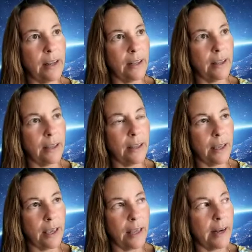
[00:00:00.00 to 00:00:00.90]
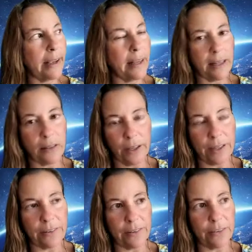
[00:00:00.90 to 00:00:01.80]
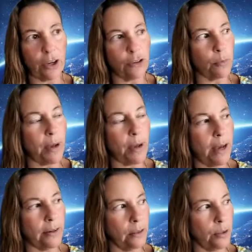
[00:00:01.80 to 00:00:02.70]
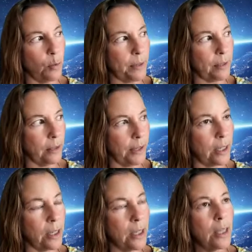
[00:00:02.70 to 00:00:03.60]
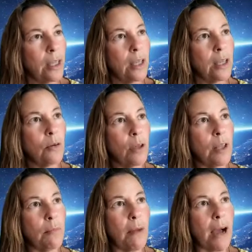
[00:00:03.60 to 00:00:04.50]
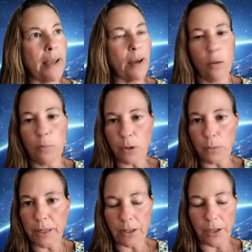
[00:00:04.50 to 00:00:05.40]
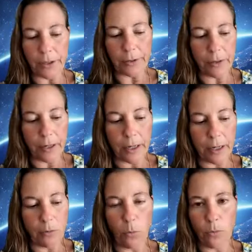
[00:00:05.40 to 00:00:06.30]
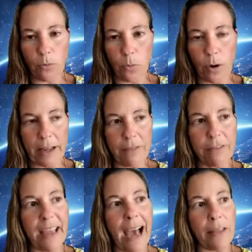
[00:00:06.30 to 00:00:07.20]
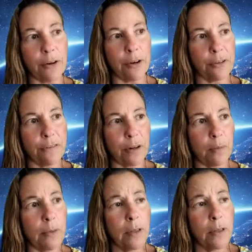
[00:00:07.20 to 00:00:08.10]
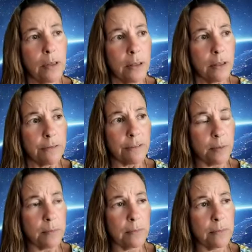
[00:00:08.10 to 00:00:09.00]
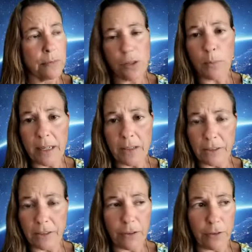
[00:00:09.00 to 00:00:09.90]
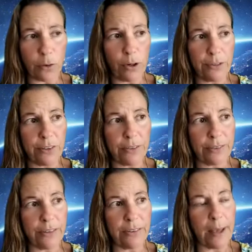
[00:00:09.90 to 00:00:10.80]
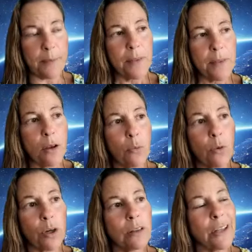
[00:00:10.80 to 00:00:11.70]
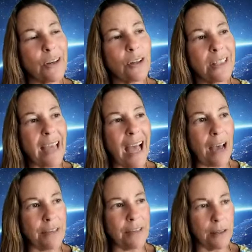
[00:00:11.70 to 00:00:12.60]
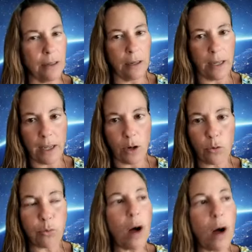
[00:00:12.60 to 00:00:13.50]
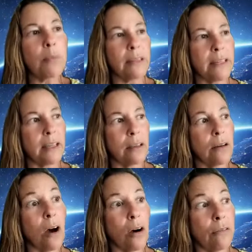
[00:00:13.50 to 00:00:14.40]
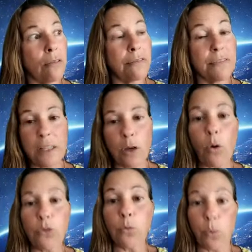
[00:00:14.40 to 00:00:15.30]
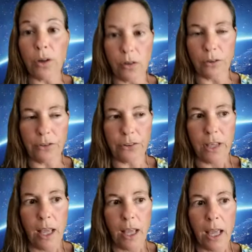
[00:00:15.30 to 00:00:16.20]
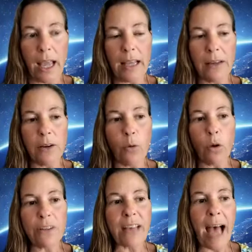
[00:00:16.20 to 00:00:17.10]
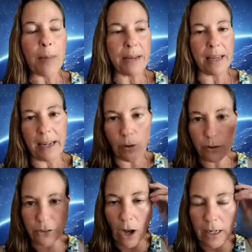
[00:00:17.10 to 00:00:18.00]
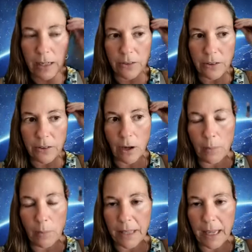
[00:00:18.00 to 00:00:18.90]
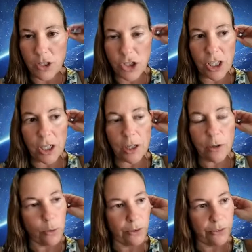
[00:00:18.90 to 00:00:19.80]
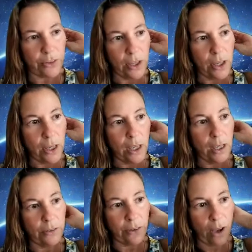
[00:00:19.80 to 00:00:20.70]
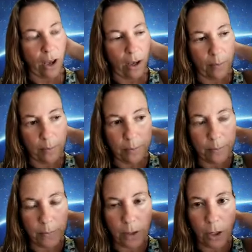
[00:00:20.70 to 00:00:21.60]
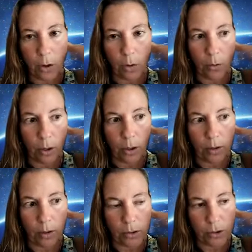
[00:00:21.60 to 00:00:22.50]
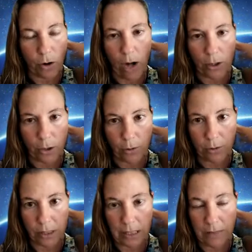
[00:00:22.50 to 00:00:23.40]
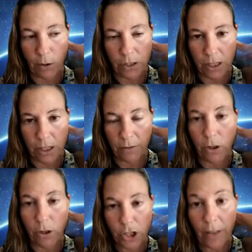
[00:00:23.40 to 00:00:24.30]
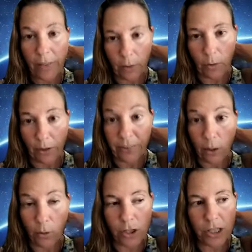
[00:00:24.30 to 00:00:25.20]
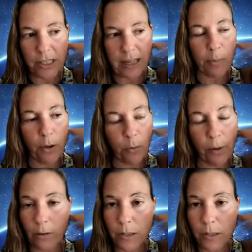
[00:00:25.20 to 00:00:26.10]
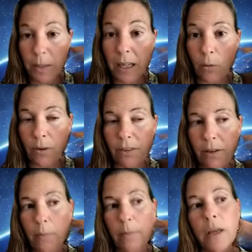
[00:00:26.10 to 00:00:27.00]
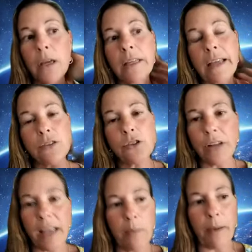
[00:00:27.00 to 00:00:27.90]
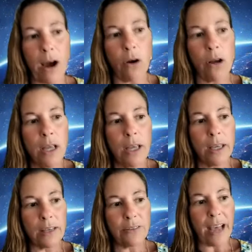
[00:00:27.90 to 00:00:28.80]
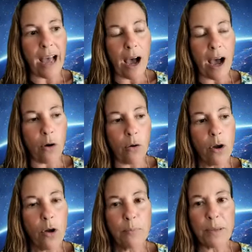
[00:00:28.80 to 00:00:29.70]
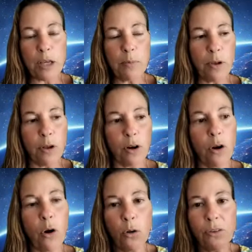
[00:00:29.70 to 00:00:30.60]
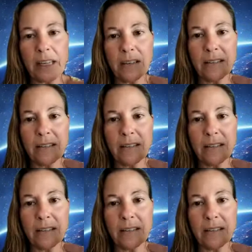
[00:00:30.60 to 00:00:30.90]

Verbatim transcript: and, and i and i'd like to touch upon a little bit like in my humble opinion and what I've gathered from from so many different sources is that we're literally having a crumbling of the old world and what's happening and i was talking to um, kg who is is um you know a strong do- devotee of krishna that runs that krishna yeah. temple and what i was speaking with him yesterday about is how people are holding